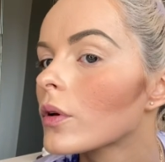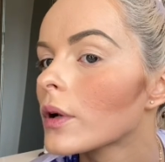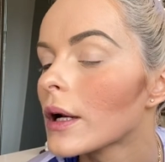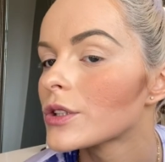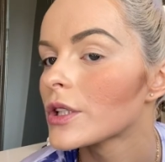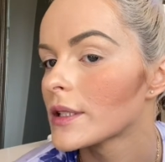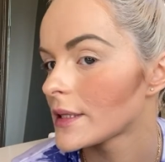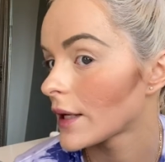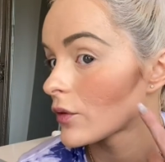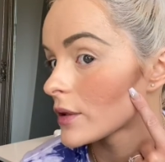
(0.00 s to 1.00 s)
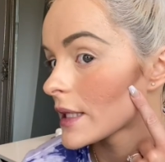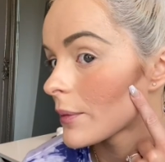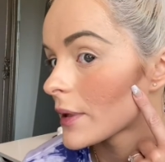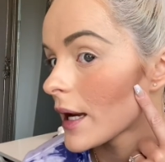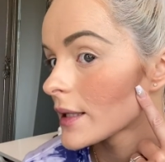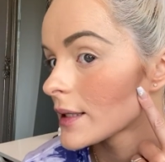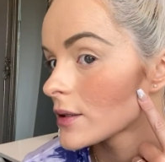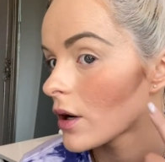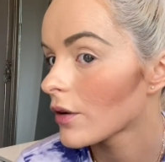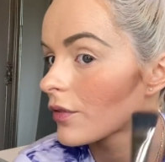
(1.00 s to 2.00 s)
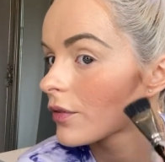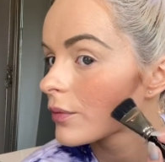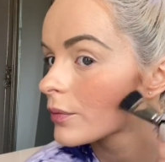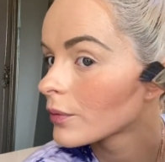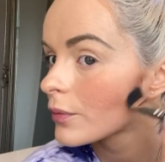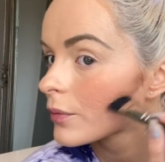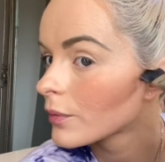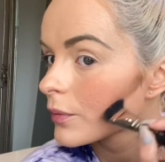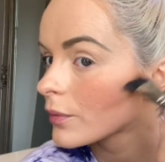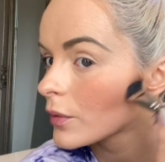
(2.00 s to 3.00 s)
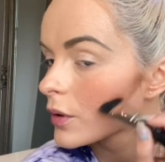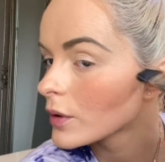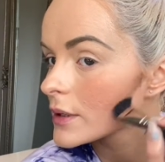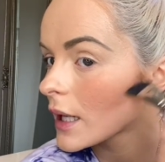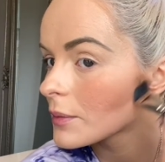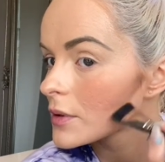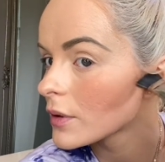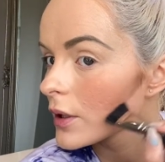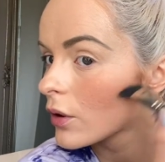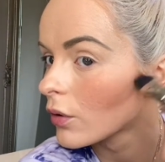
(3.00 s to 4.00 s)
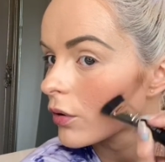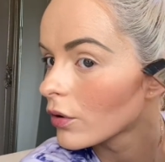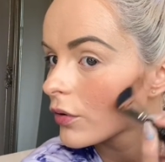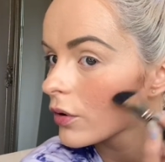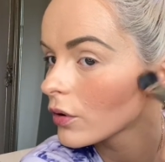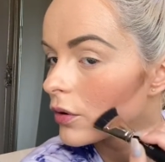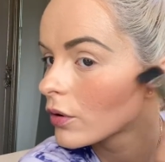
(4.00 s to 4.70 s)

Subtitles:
And as you can see, I've not tapped the excess off. Looks absolutely awful.